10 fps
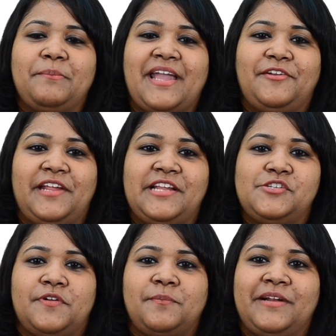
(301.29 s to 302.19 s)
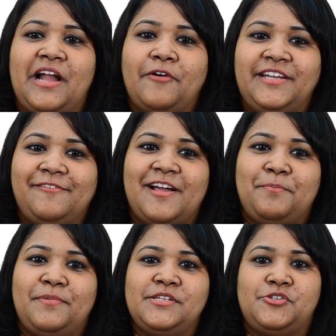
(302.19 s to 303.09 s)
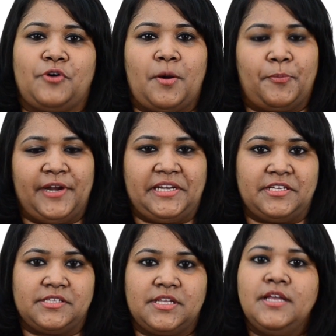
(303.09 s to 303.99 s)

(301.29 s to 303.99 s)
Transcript: might range from cloud developers to operators.